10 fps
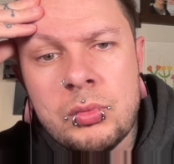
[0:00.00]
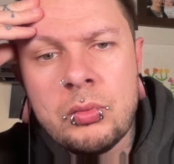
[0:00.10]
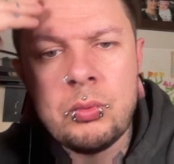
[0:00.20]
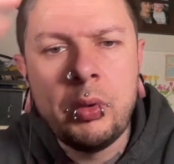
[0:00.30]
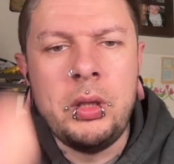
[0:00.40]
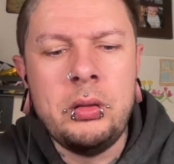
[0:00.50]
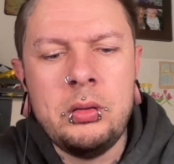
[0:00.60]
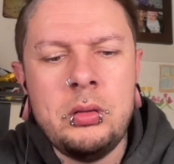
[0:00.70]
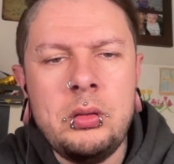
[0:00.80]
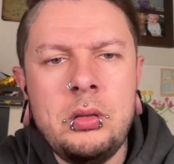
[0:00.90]
Wait,
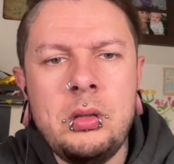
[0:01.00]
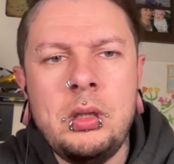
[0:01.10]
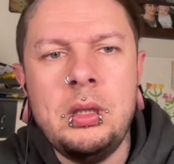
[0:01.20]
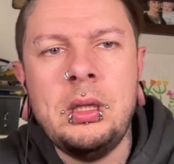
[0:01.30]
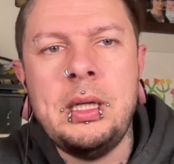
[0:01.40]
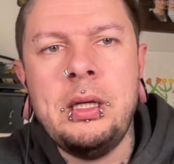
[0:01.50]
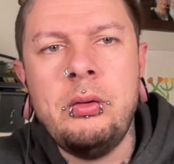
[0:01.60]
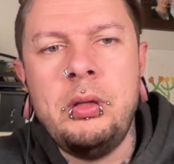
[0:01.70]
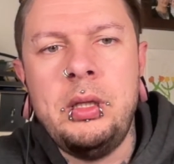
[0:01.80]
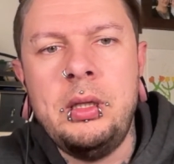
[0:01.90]
allow
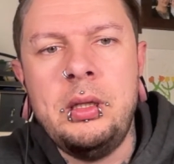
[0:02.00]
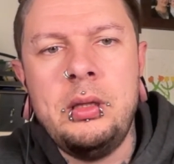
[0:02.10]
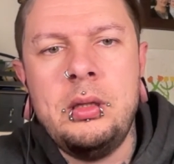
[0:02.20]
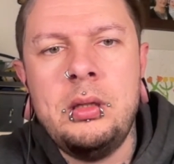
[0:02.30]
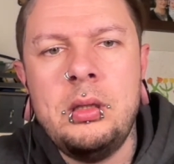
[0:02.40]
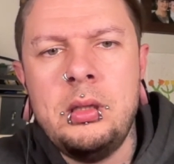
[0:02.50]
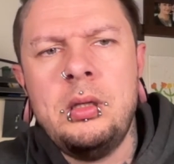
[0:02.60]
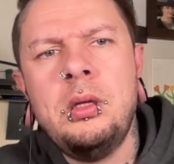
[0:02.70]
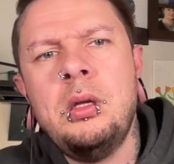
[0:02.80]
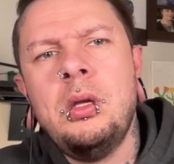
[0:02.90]
hit.
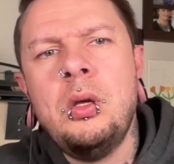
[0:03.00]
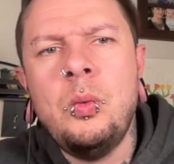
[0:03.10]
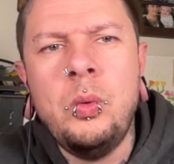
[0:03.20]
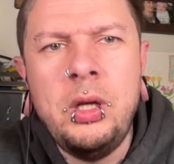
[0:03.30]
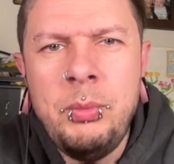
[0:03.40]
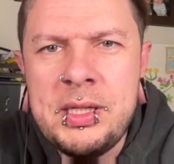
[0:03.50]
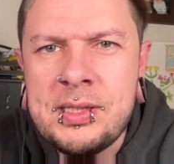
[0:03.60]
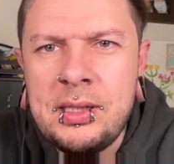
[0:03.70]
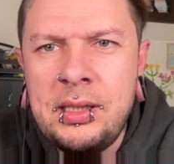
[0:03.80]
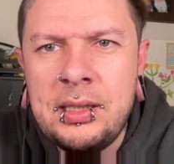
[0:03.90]
When am I
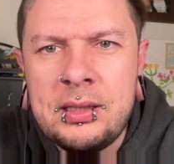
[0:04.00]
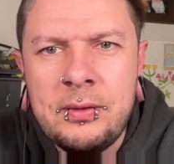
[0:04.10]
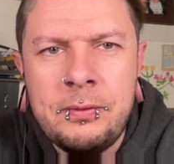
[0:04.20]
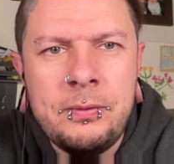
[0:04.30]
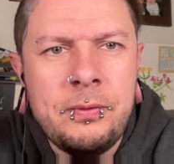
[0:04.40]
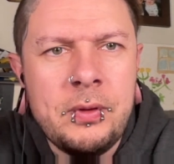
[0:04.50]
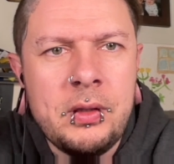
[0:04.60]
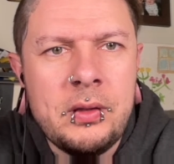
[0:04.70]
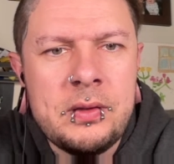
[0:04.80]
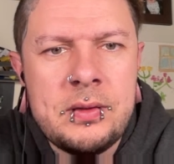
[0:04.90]
setting that to
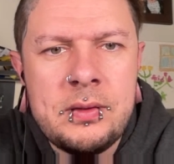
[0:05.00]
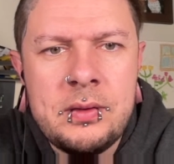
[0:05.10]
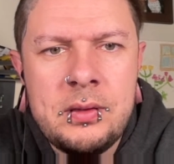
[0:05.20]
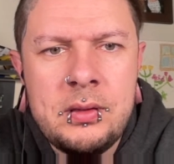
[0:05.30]
false?